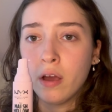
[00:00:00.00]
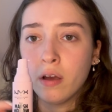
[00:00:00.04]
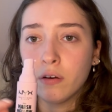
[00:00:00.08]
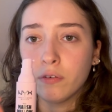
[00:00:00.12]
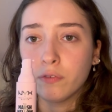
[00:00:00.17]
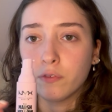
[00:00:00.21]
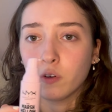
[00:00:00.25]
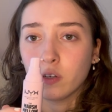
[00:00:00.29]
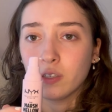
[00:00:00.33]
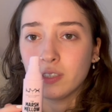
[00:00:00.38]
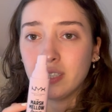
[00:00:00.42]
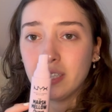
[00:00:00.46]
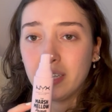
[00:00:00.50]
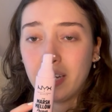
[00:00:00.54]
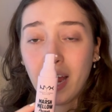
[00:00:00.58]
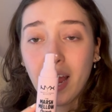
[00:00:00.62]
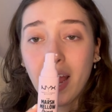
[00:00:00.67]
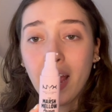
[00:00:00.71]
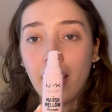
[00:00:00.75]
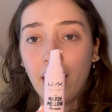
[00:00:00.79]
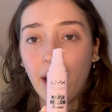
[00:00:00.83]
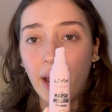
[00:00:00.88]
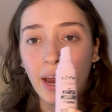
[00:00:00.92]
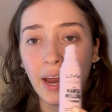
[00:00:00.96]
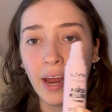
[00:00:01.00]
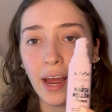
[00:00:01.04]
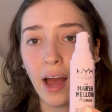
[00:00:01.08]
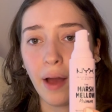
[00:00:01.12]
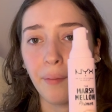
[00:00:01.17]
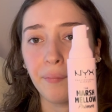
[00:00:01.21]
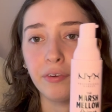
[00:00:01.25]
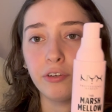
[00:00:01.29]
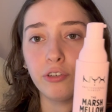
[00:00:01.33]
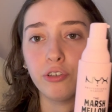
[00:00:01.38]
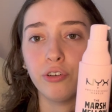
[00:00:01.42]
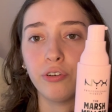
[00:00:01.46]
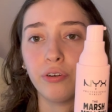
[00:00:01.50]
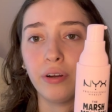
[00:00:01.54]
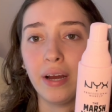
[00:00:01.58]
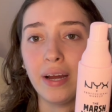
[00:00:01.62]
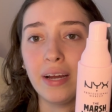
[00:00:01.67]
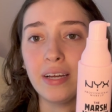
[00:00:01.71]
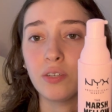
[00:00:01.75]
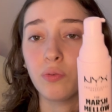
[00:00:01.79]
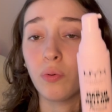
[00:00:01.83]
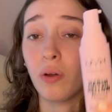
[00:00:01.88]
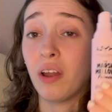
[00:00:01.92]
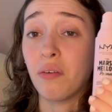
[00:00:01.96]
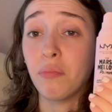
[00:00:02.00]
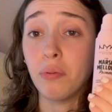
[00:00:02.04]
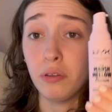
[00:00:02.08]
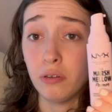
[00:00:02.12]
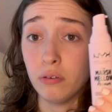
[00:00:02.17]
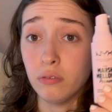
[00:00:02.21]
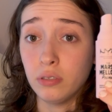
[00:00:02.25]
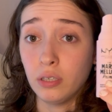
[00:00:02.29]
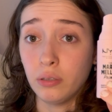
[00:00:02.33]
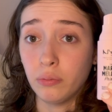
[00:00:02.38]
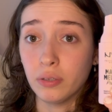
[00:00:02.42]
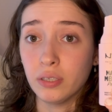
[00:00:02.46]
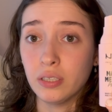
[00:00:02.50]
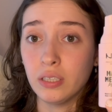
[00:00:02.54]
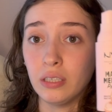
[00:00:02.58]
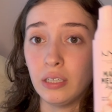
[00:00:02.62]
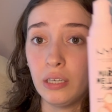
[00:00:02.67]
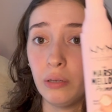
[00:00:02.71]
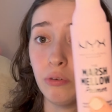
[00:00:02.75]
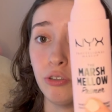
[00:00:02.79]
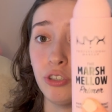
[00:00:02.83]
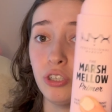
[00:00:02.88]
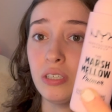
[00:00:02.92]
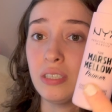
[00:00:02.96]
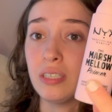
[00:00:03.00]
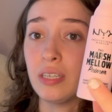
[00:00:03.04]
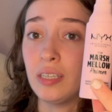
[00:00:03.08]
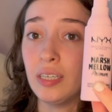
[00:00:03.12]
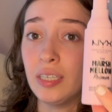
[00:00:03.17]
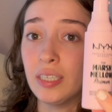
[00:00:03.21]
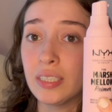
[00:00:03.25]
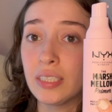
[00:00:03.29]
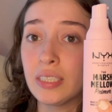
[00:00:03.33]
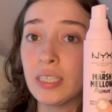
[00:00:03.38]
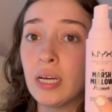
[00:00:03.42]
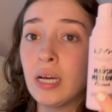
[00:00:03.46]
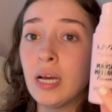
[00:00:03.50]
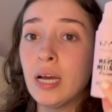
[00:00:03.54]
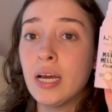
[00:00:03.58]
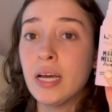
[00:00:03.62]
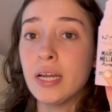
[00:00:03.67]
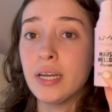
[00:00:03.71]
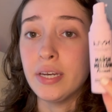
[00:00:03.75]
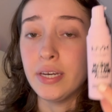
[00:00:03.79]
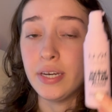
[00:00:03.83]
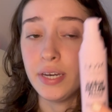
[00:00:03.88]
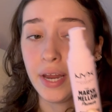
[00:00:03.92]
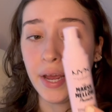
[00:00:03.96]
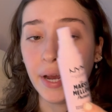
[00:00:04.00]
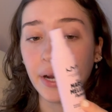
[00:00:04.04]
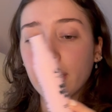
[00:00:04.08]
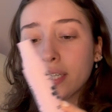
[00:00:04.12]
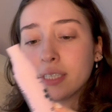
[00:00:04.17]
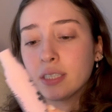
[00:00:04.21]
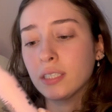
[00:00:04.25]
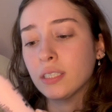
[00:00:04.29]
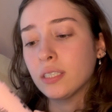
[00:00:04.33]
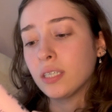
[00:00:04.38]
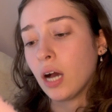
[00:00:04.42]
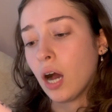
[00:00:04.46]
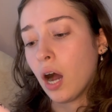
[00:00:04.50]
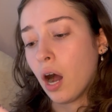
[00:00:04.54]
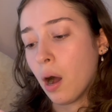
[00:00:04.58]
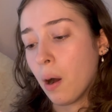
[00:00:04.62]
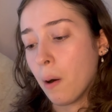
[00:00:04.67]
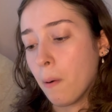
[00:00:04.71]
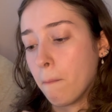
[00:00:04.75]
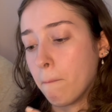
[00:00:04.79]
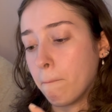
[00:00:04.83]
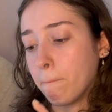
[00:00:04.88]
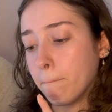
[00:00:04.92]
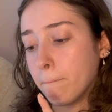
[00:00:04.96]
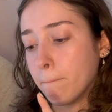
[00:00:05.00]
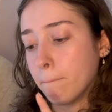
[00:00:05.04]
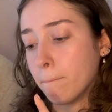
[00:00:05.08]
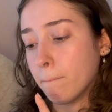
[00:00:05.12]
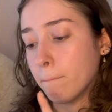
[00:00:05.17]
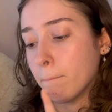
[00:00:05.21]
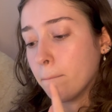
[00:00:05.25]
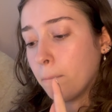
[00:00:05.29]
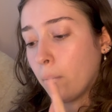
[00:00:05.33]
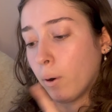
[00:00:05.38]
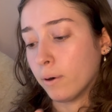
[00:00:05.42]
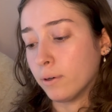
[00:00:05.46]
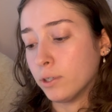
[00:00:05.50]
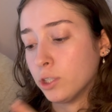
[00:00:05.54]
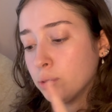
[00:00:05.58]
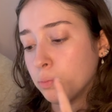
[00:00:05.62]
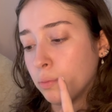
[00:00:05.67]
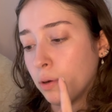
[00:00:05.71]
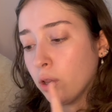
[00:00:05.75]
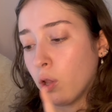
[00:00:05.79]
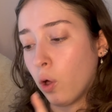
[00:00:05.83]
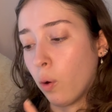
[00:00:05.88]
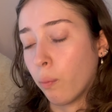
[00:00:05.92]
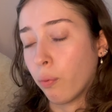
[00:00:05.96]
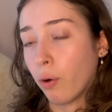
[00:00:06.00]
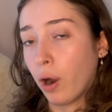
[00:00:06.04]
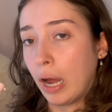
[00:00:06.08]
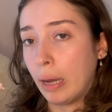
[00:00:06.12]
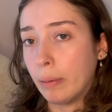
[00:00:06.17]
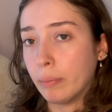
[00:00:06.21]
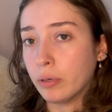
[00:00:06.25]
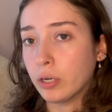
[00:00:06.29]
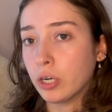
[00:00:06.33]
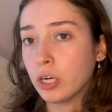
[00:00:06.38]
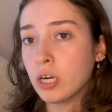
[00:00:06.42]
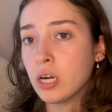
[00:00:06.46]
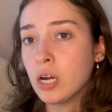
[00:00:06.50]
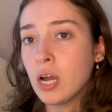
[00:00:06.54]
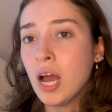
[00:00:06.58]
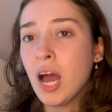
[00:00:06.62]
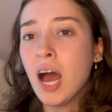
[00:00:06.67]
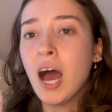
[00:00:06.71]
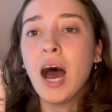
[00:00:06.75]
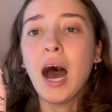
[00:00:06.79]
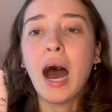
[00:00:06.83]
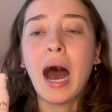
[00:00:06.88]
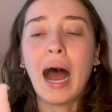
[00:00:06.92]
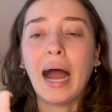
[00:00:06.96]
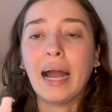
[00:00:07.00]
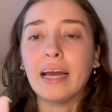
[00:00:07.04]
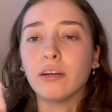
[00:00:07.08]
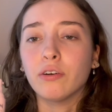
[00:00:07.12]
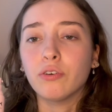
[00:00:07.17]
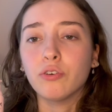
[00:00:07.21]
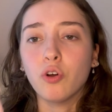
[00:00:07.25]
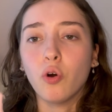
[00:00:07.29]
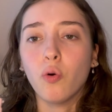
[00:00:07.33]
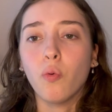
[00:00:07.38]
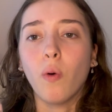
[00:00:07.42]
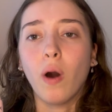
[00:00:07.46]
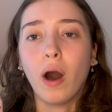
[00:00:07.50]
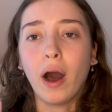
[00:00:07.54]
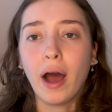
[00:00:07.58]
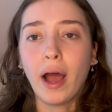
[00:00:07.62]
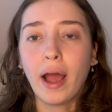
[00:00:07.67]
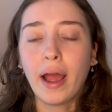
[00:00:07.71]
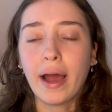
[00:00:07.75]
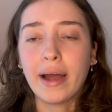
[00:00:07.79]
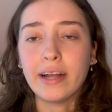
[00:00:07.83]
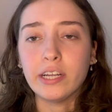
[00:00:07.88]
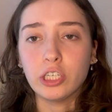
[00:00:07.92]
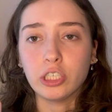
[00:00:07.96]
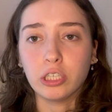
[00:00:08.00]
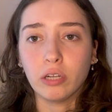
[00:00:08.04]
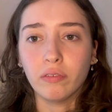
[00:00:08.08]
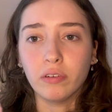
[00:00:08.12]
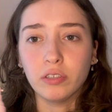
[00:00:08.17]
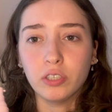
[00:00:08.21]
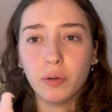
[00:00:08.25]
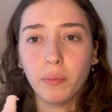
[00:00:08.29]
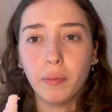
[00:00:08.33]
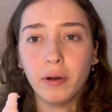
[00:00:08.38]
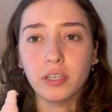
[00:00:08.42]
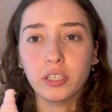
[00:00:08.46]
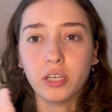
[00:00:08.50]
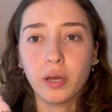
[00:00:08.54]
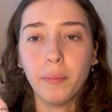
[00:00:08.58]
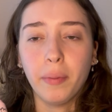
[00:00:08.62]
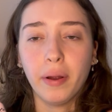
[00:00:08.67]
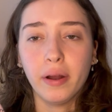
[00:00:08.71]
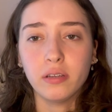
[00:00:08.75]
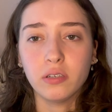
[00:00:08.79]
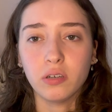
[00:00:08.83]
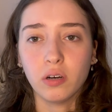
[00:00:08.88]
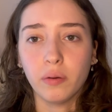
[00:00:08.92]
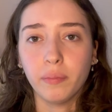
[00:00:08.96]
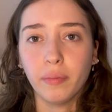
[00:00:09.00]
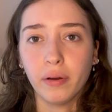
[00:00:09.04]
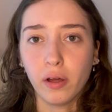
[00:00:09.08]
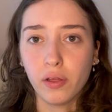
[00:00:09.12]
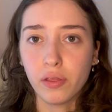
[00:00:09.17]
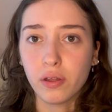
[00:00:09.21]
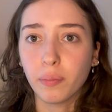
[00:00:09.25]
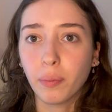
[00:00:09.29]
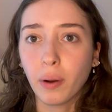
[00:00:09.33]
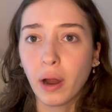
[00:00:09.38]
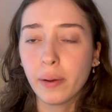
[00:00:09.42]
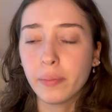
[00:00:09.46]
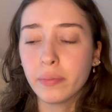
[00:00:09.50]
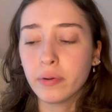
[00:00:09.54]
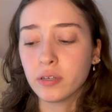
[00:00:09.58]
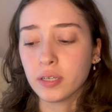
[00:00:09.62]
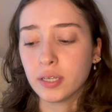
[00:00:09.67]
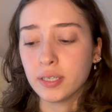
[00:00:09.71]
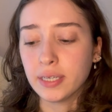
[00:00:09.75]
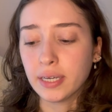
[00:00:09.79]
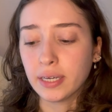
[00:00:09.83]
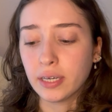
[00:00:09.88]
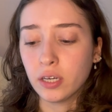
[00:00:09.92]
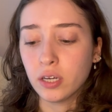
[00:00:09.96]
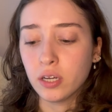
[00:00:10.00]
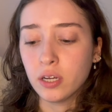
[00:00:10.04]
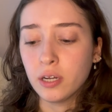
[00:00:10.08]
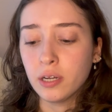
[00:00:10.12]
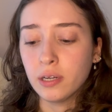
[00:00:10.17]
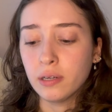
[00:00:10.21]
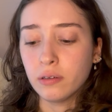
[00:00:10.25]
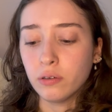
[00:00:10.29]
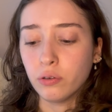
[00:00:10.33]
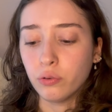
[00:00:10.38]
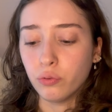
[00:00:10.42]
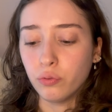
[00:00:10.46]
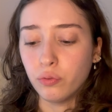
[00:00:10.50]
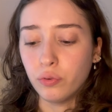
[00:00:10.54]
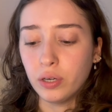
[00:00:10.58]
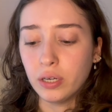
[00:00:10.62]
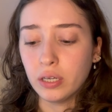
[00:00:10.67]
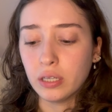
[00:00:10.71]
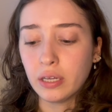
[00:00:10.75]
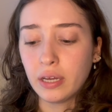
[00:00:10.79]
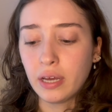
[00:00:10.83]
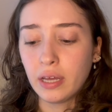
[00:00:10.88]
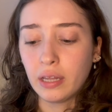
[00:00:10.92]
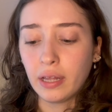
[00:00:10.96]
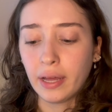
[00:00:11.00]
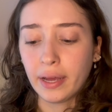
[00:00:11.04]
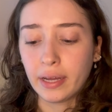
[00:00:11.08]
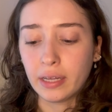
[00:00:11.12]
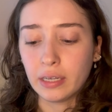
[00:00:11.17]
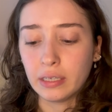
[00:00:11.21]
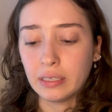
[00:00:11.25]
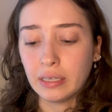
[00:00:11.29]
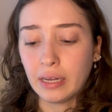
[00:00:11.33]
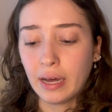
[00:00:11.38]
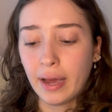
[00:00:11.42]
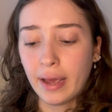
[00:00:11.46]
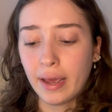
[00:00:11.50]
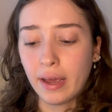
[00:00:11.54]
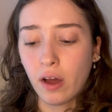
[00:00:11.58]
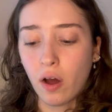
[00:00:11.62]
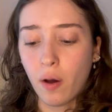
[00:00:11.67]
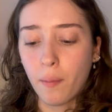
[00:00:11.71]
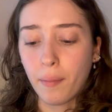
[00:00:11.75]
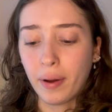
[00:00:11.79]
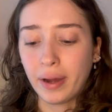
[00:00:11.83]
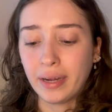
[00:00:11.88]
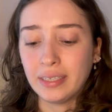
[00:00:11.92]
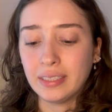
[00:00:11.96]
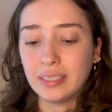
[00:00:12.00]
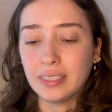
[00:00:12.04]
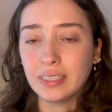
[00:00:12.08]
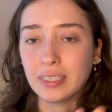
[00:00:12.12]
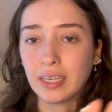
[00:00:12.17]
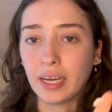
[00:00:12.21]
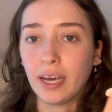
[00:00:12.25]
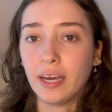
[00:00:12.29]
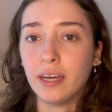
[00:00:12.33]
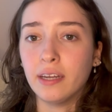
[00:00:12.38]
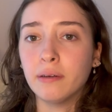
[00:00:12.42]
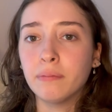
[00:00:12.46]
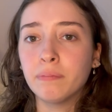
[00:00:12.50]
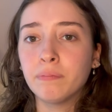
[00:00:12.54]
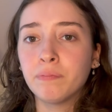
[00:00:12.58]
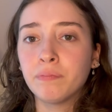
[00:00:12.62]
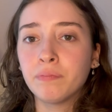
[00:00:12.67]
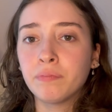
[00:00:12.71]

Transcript: for today, I'm gonna show you guys what I've been using recently, which is this NYX um, Marshmallow Primer. I don't know why I just love this so much compared to all my other primers. It's like really like light on my skin